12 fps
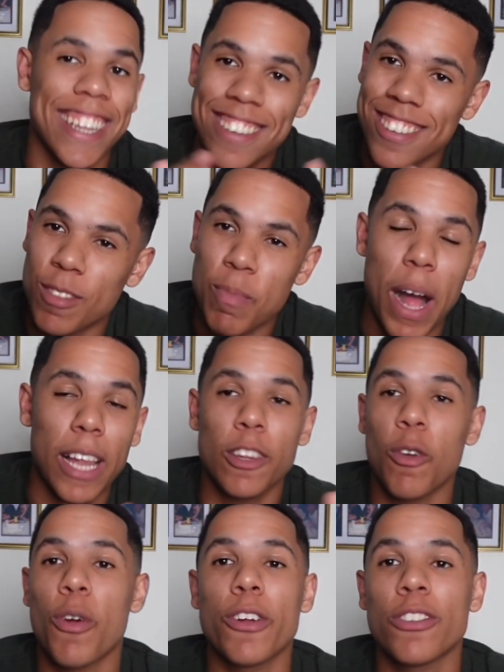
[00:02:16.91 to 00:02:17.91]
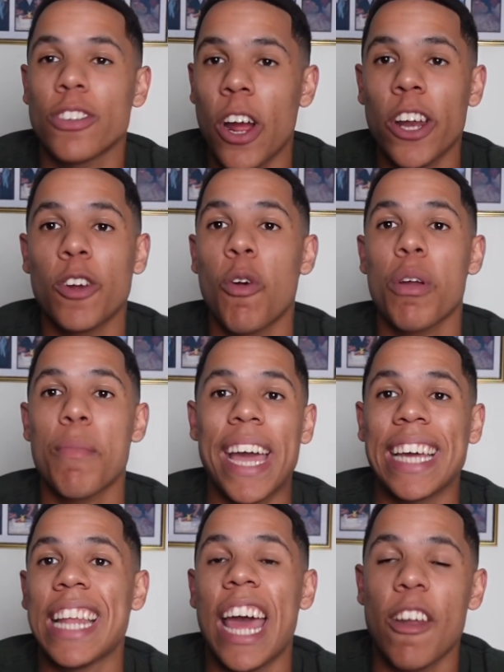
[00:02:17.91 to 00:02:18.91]
this is probably the worst starting
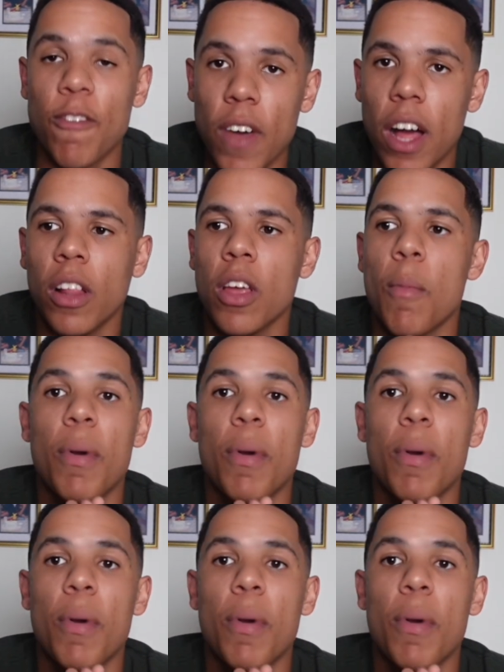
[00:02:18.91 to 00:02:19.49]
quarterback in the NFL.